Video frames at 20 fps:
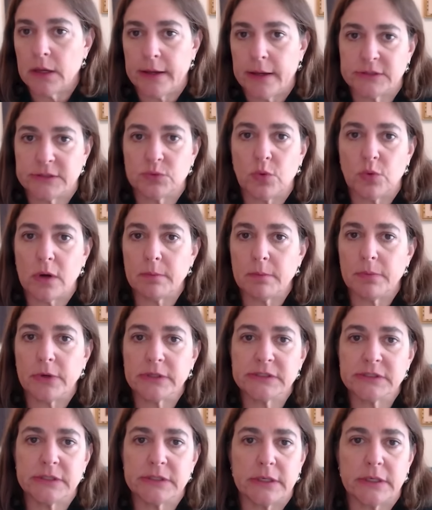It's one
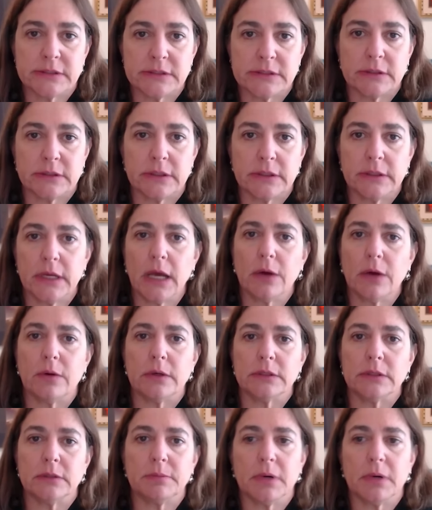person. It's Netanyahu,
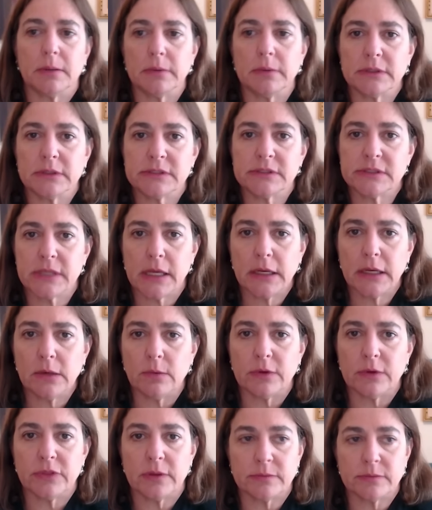and the public is standing
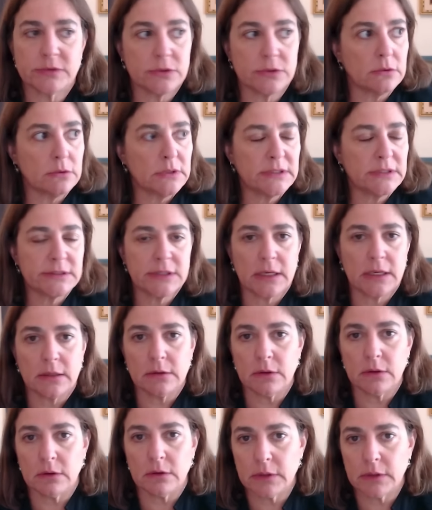with him. So Nitzan
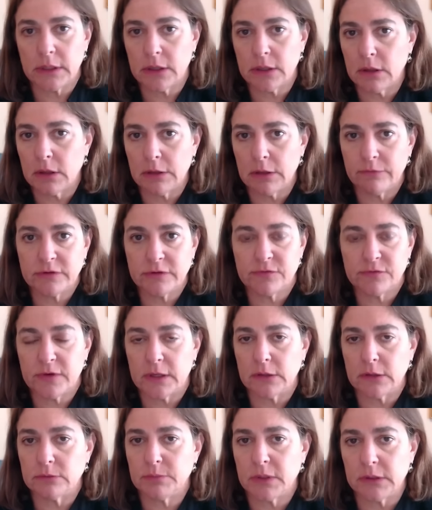alone and all of his
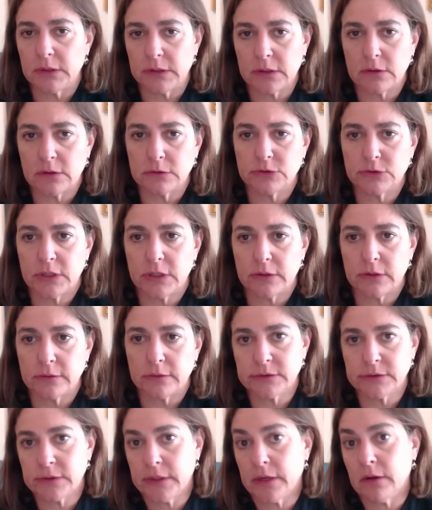fellow political
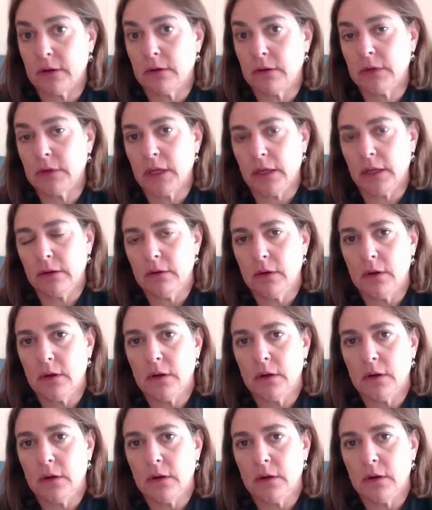generals were like, okay,